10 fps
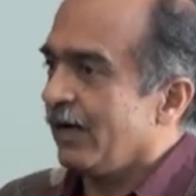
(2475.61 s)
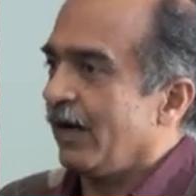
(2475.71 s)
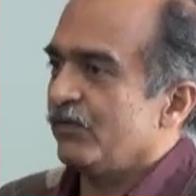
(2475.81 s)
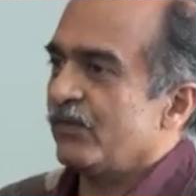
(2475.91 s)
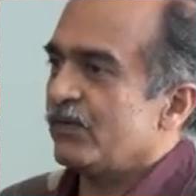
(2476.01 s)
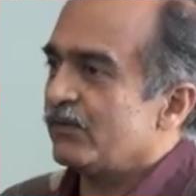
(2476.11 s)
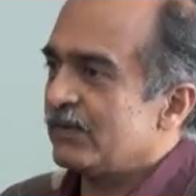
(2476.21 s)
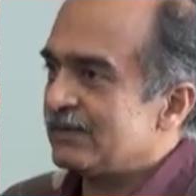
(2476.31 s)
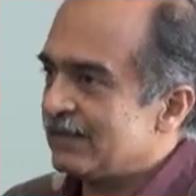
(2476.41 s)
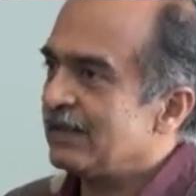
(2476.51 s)
However,
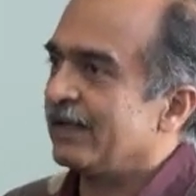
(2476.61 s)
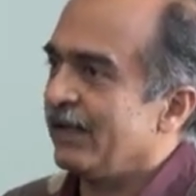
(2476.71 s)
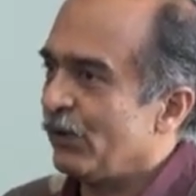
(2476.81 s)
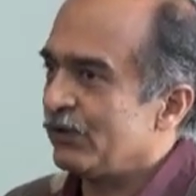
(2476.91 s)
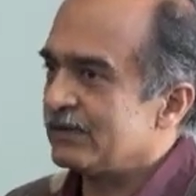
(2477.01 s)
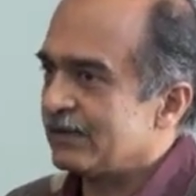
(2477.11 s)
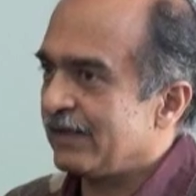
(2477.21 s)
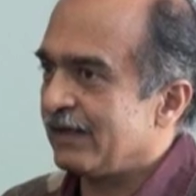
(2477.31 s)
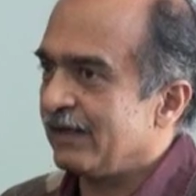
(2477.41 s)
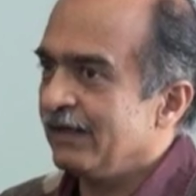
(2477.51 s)
we still cannot
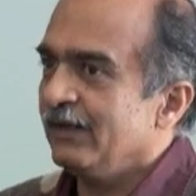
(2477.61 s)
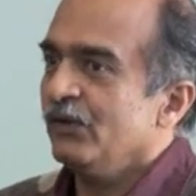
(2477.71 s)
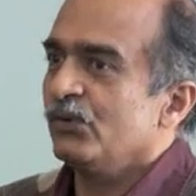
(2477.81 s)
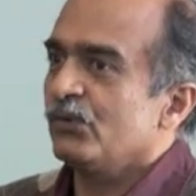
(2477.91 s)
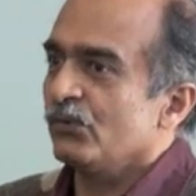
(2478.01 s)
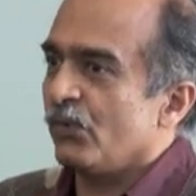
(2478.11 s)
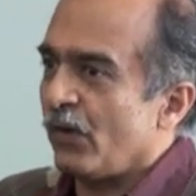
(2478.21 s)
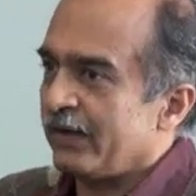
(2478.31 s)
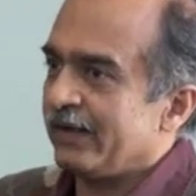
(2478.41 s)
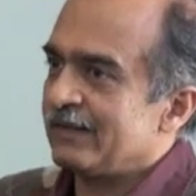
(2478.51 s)
say to
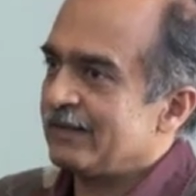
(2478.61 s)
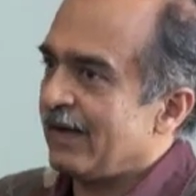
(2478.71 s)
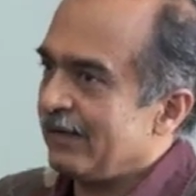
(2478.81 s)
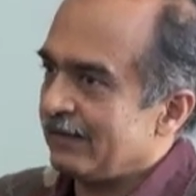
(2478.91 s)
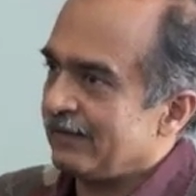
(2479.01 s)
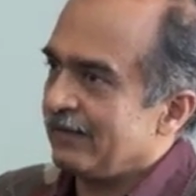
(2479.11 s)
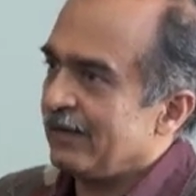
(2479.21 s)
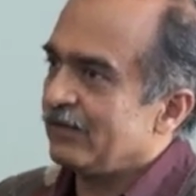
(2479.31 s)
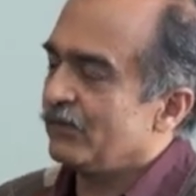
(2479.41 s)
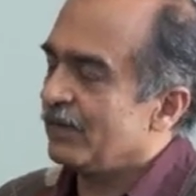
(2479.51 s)
what extent
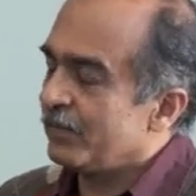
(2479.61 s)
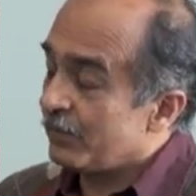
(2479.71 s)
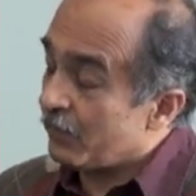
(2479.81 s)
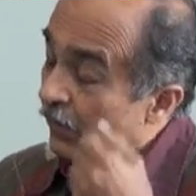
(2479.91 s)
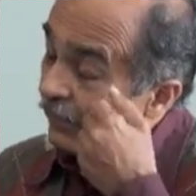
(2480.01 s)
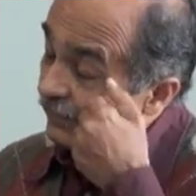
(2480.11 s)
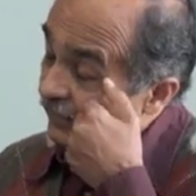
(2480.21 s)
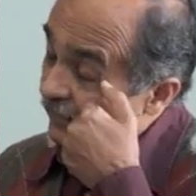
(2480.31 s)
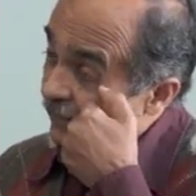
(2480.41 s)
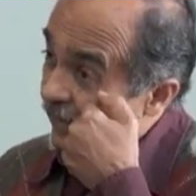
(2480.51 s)
it will be
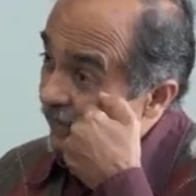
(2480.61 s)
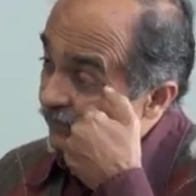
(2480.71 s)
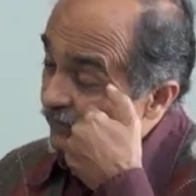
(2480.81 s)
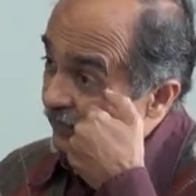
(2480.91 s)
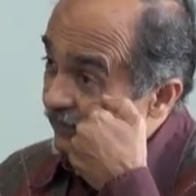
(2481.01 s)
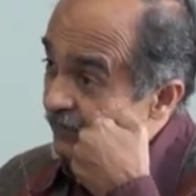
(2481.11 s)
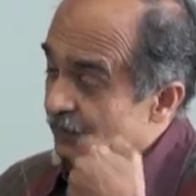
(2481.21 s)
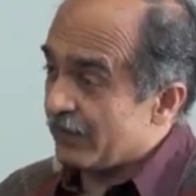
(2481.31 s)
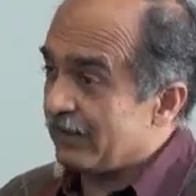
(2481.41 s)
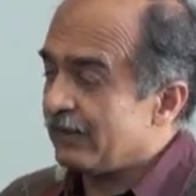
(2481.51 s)
brought in line with
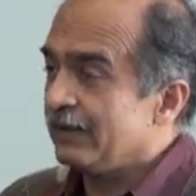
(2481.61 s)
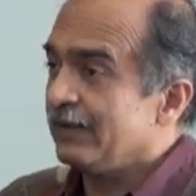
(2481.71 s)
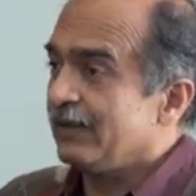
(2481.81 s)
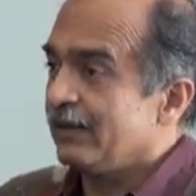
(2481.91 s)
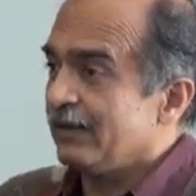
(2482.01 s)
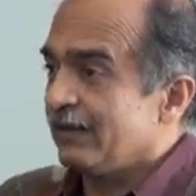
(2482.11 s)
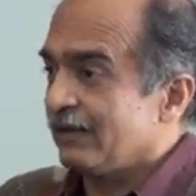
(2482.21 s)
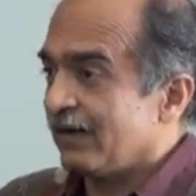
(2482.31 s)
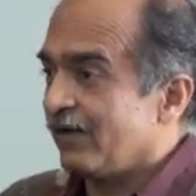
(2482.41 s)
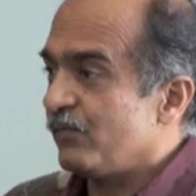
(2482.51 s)
our bill.
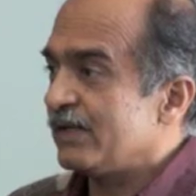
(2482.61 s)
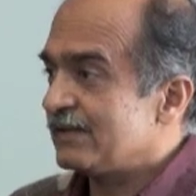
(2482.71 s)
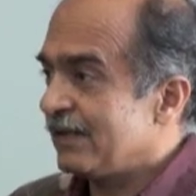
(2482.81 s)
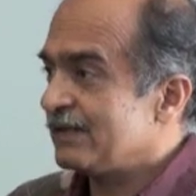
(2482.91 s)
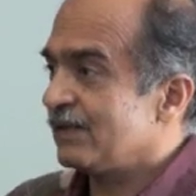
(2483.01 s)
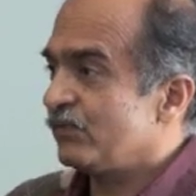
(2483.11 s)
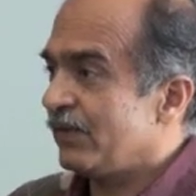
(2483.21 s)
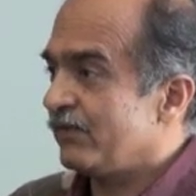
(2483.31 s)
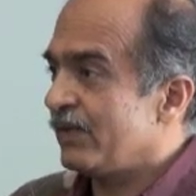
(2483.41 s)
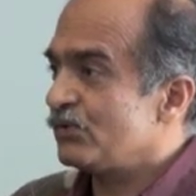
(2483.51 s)
The government says it
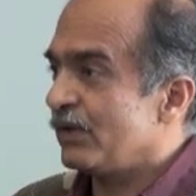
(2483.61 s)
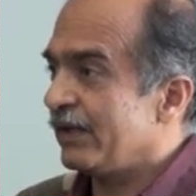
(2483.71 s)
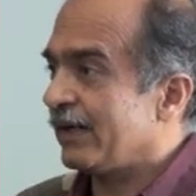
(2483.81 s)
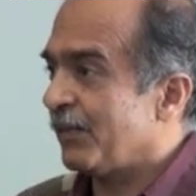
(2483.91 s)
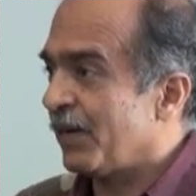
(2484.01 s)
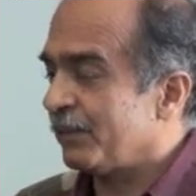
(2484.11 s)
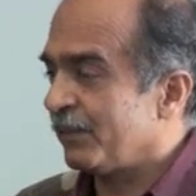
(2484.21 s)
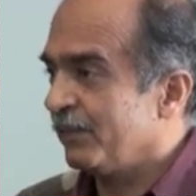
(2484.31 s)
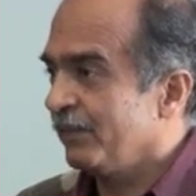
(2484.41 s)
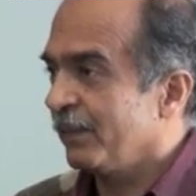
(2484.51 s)
will eventually come
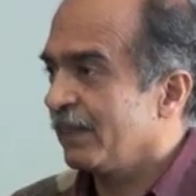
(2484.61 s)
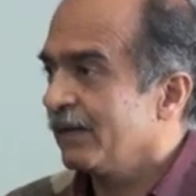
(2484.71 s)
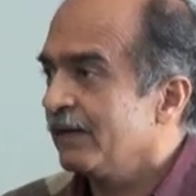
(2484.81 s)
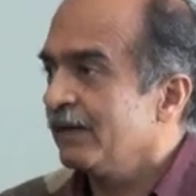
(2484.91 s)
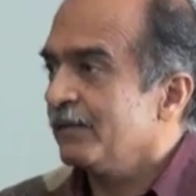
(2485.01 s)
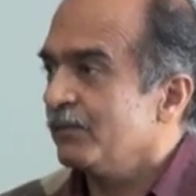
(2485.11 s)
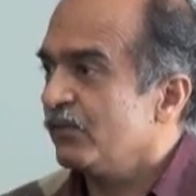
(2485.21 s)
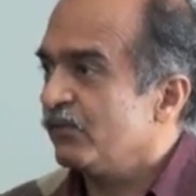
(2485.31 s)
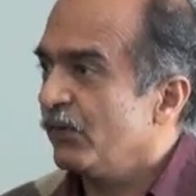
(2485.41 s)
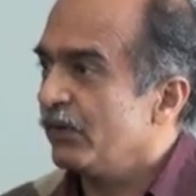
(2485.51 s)
up
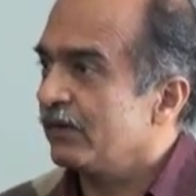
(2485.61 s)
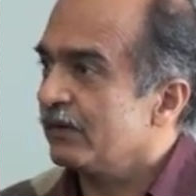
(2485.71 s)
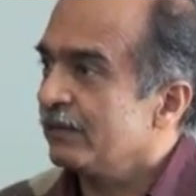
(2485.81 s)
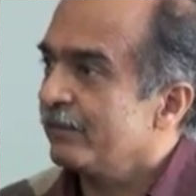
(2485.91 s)
before